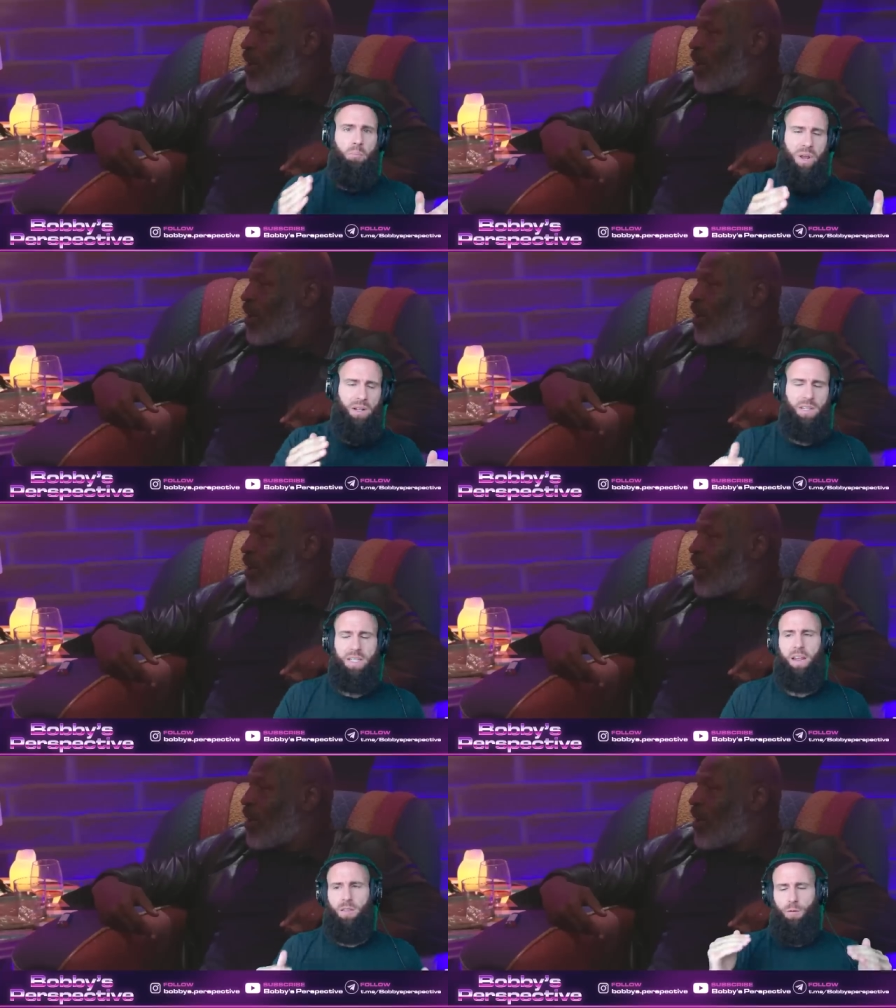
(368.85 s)
Bill
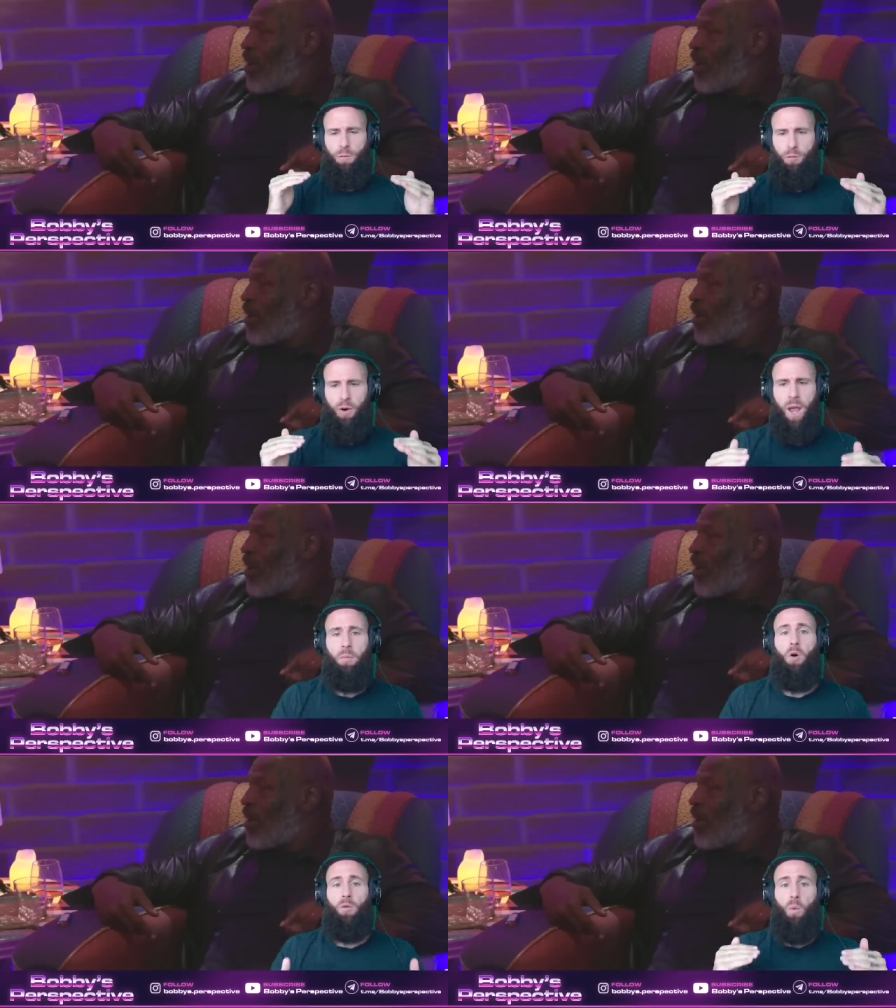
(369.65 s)
set the frame
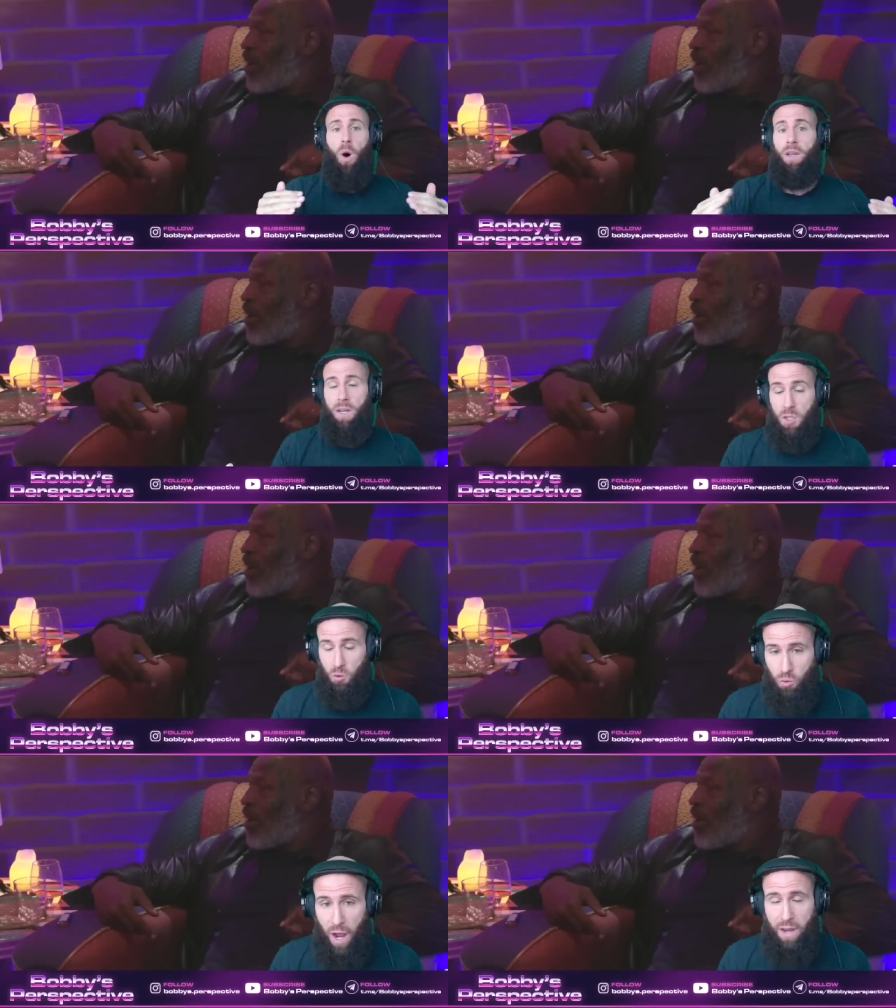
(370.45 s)
of what is
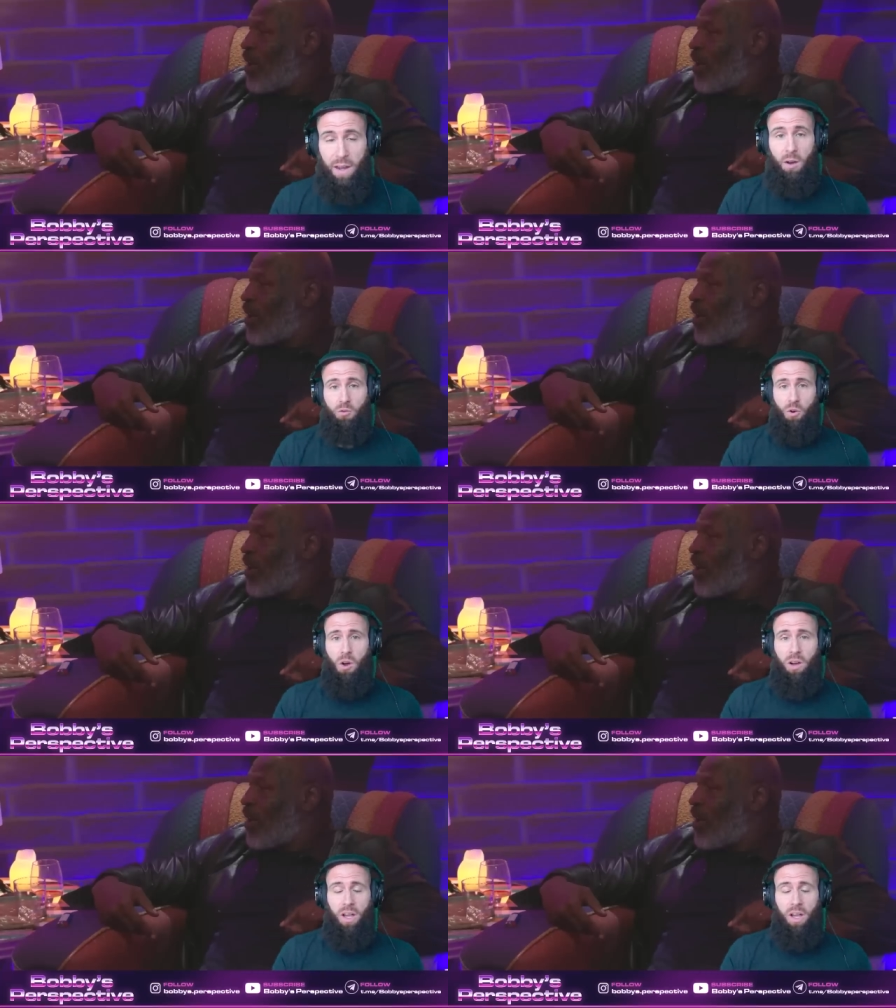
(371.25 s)
right and wrong.